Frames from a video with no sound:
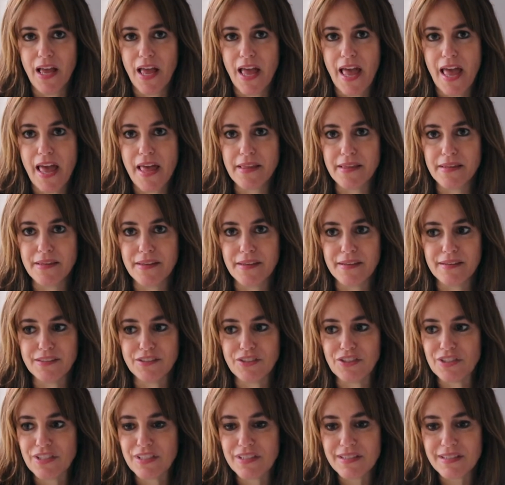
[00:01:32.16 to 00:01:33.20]

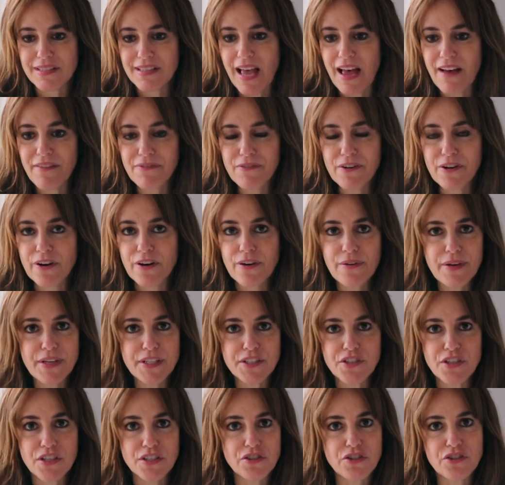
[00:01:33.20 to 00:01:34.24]
and just have
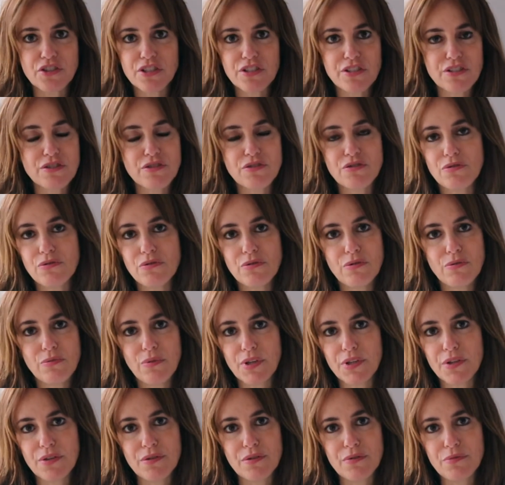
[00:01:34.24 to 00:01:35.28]
courage and just do
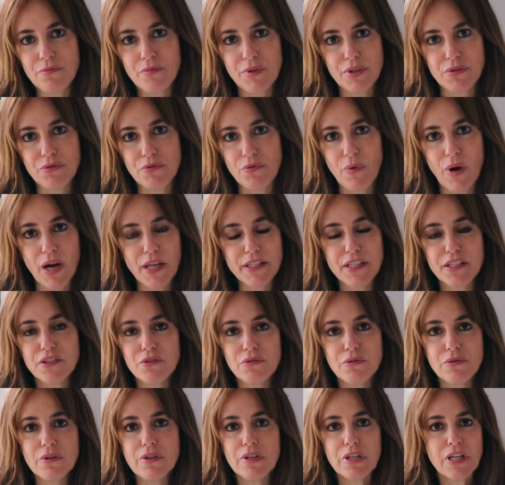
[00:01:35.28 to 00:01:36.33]
what you want to
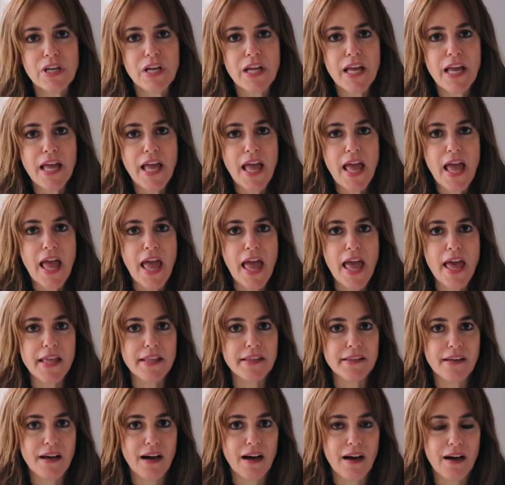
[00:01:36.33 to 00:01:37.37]
do,
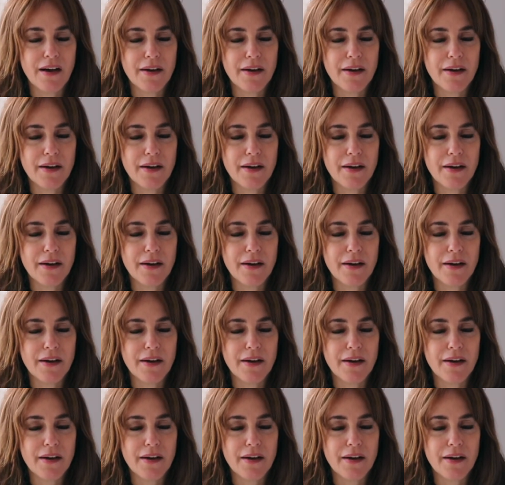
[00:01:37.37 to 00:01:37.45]
and